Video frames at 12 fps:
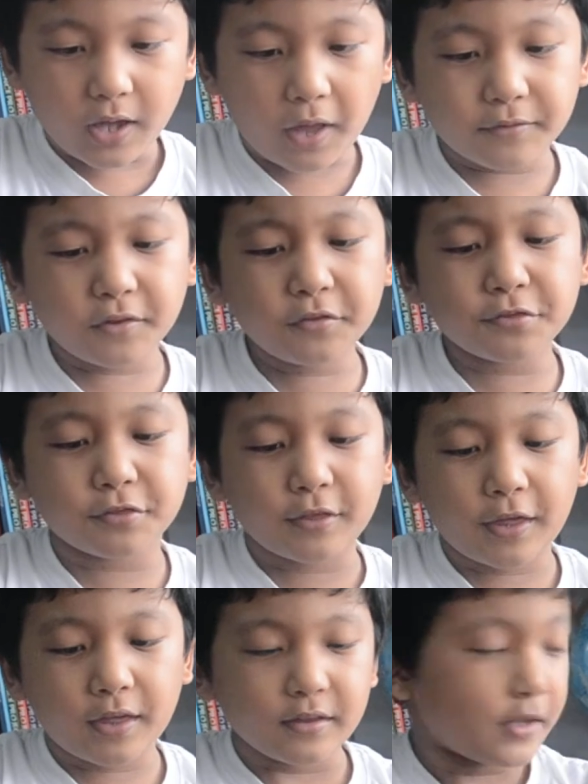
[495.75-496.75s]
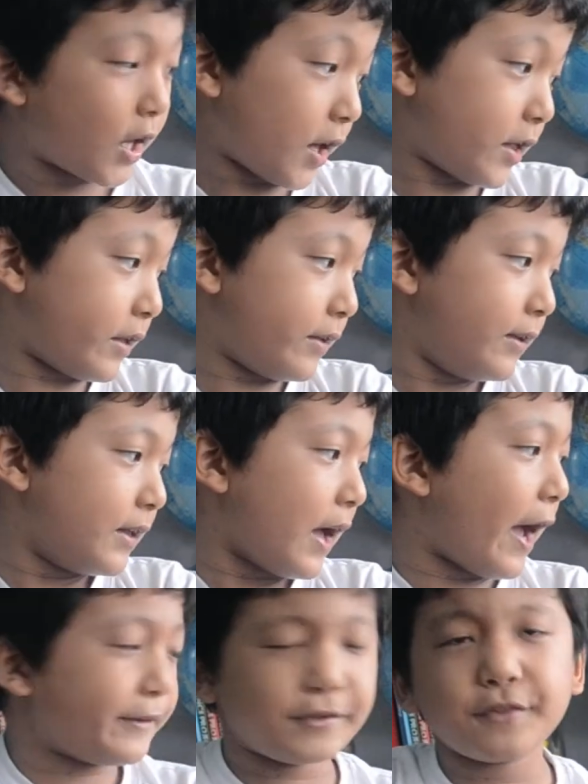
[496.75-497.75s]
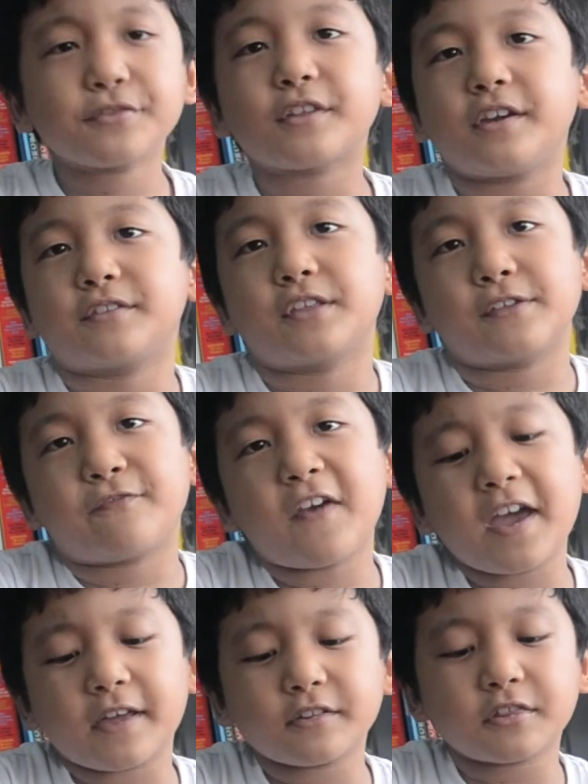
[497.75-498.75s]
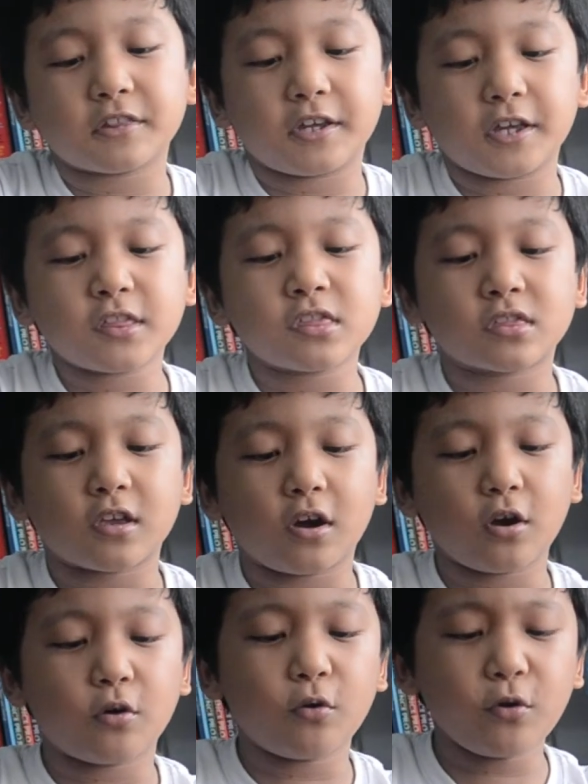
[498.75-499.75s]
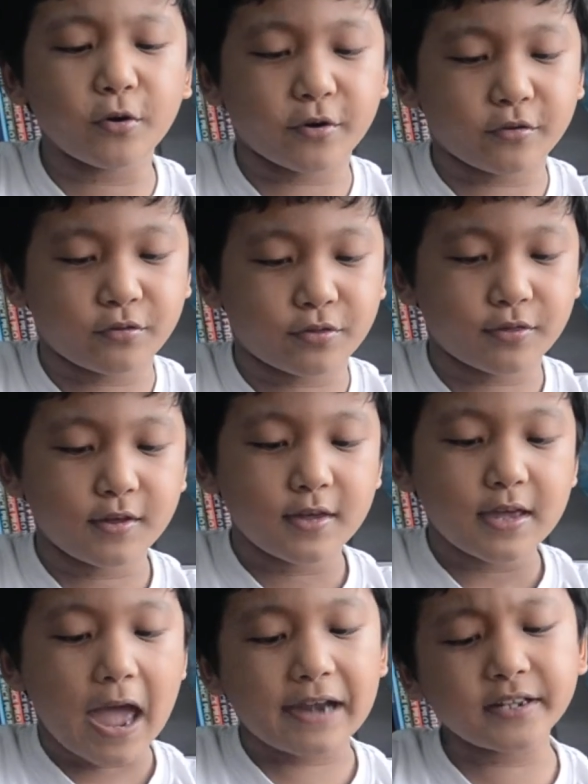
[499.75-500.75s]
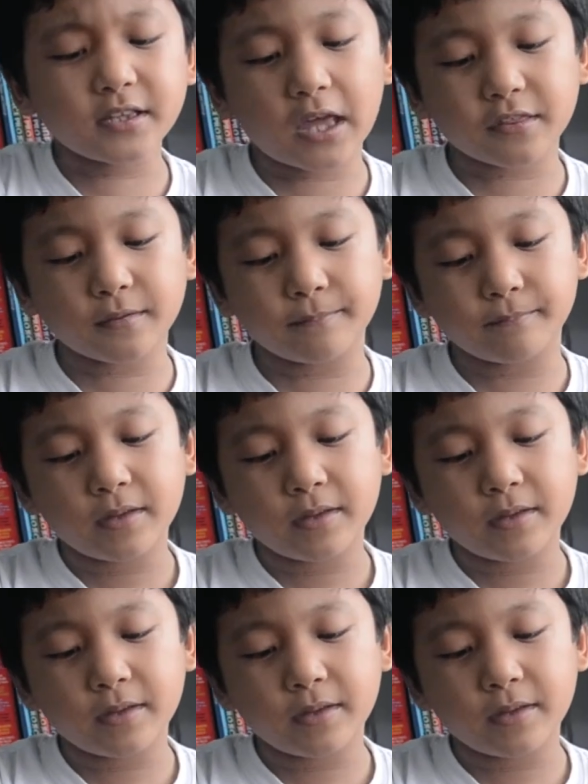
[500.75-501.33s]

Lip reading: And I didn't say defense, it's the horns. And it has